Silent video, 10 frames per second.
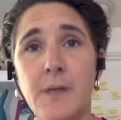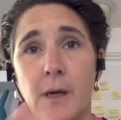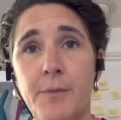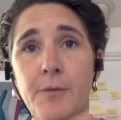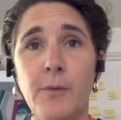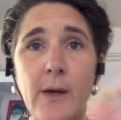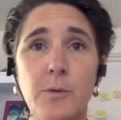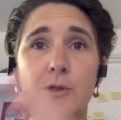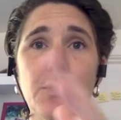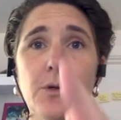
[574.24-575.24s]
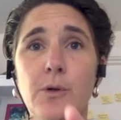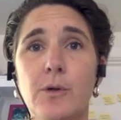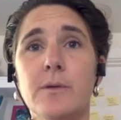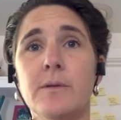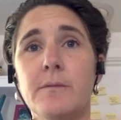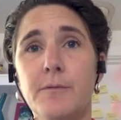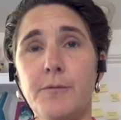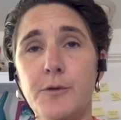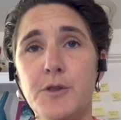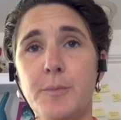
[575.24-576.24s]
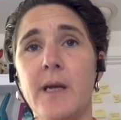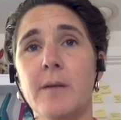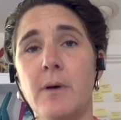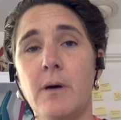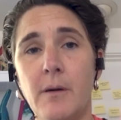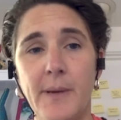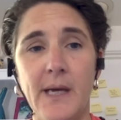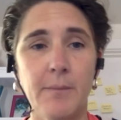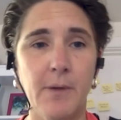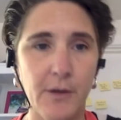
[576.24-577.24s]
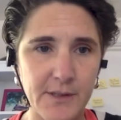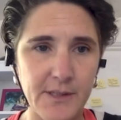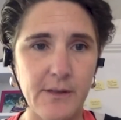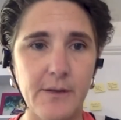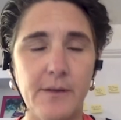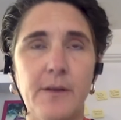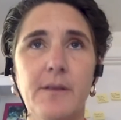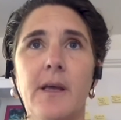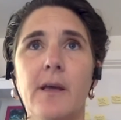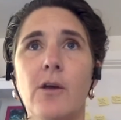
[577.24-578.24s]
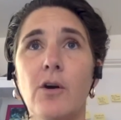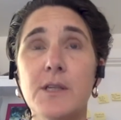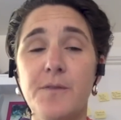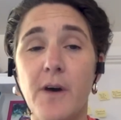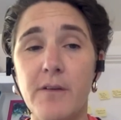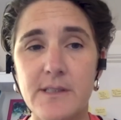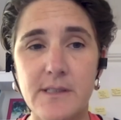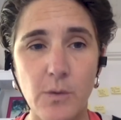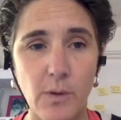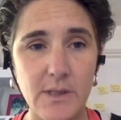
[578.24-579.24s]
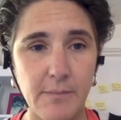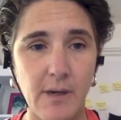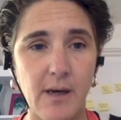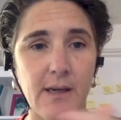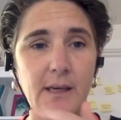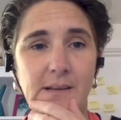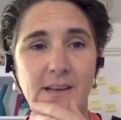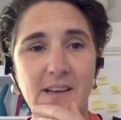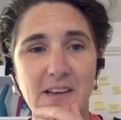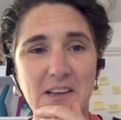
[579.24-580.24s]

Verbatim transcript: up up through Ecuador, flew to Panama, Panama, you know, did the, the thing, got as far as Guatemala,